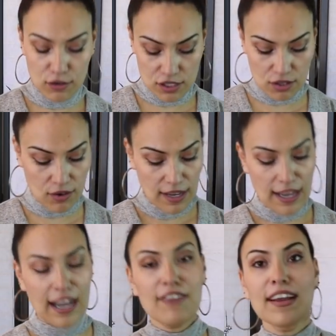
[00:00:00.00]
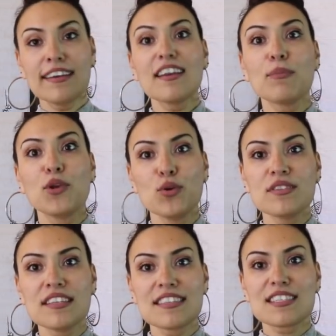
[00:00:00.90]
So I've ended up
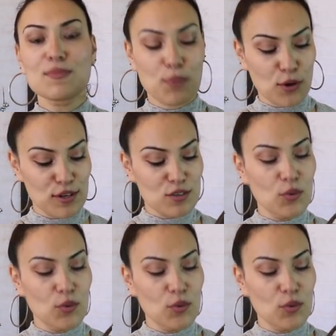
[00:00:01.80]
using this purse,